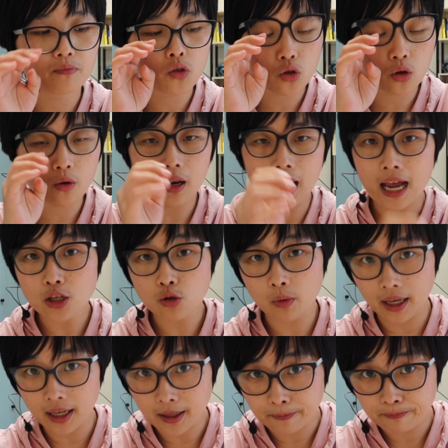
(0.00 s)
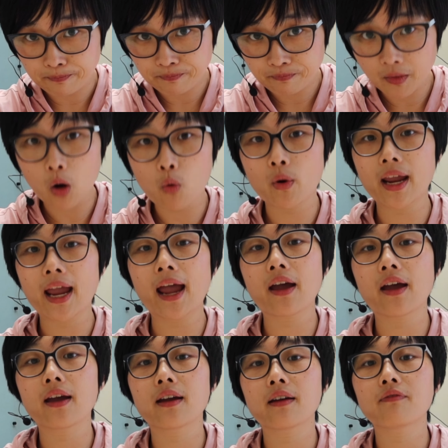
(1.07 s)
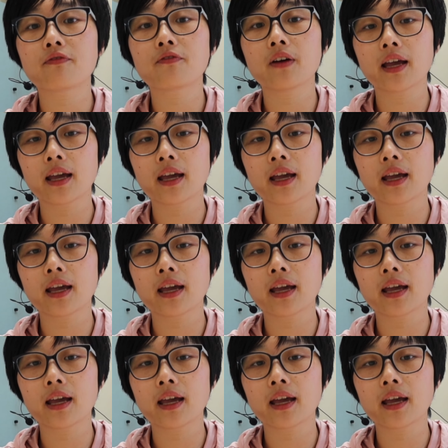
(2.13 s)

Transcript: So last week, we have